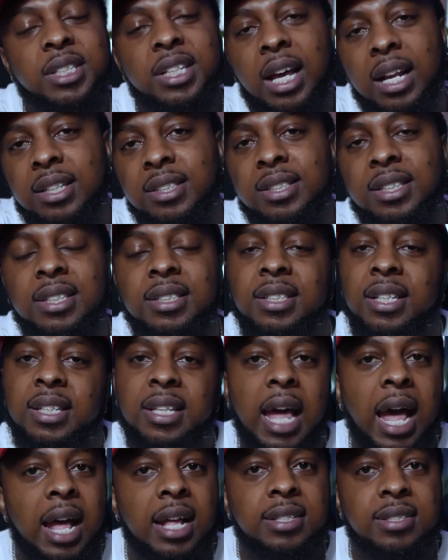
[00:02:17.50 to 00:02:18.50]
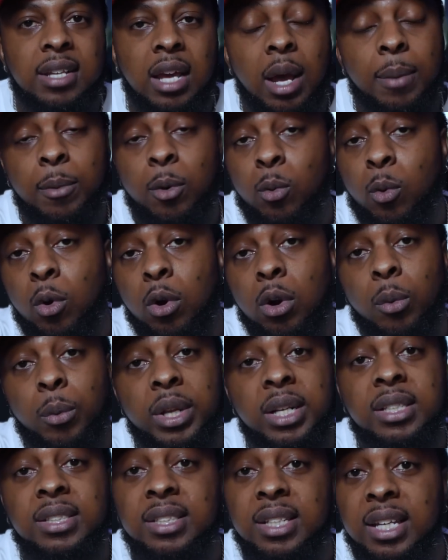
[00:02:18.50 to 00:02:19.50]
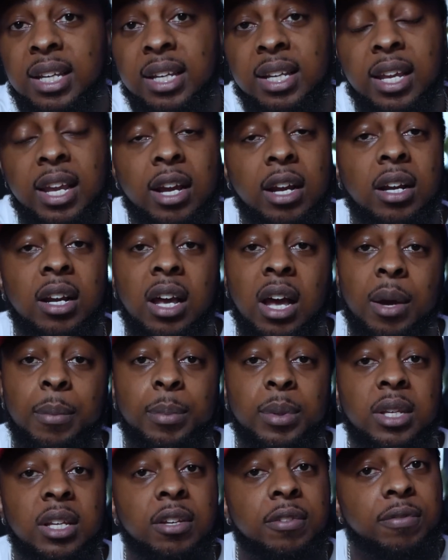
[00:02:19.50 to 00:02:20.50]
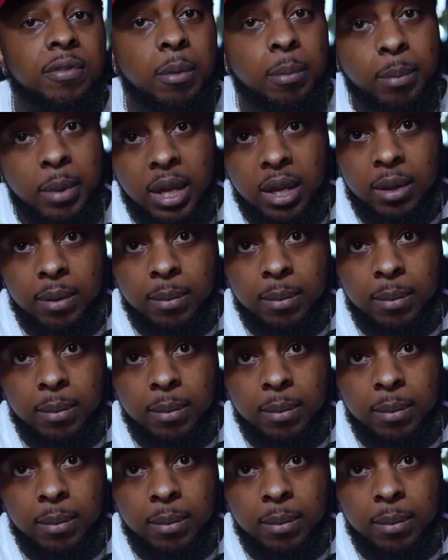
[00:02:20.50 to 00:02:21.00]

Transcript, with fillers: Geology is a nine-time award-winning skincare company for men.